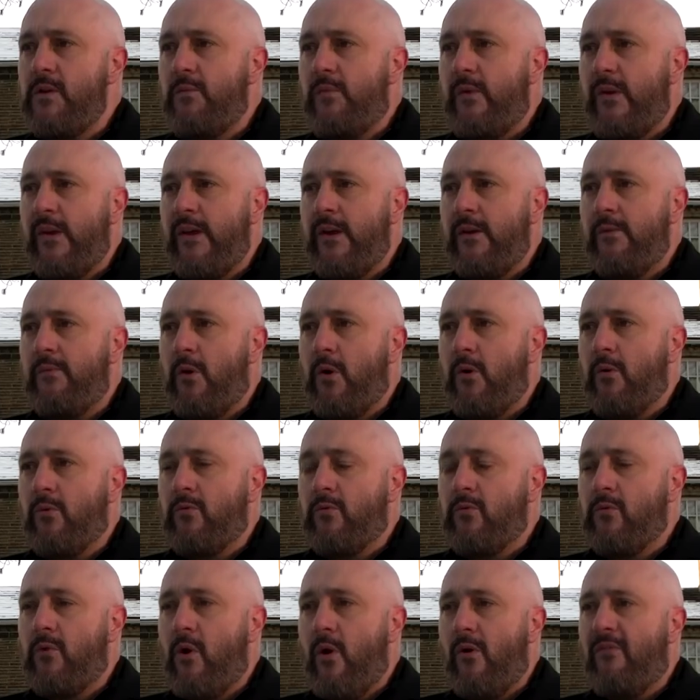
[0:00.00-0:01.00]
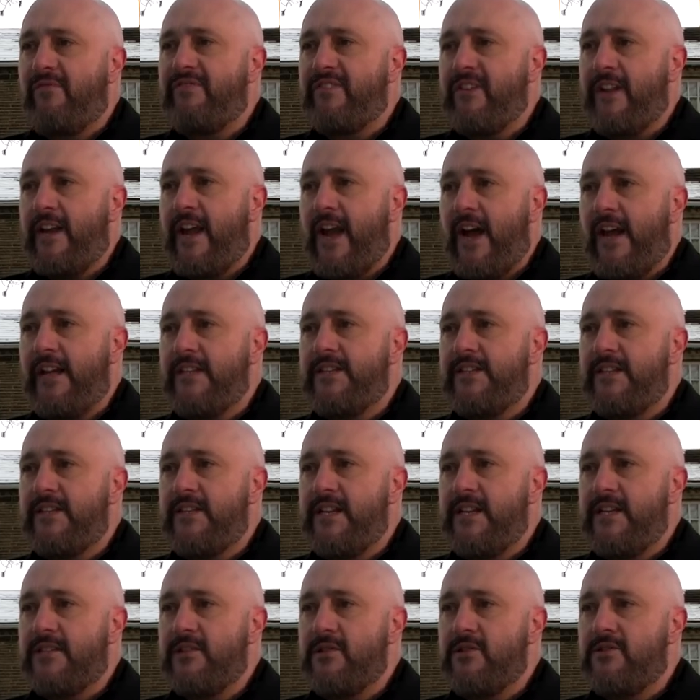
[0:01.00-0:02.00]
we will hopefully get into
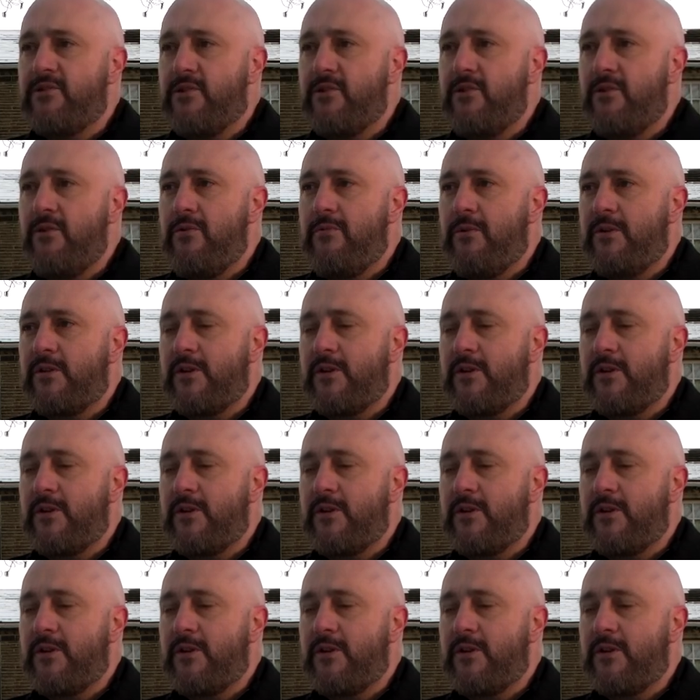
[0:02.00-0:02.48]
season 2,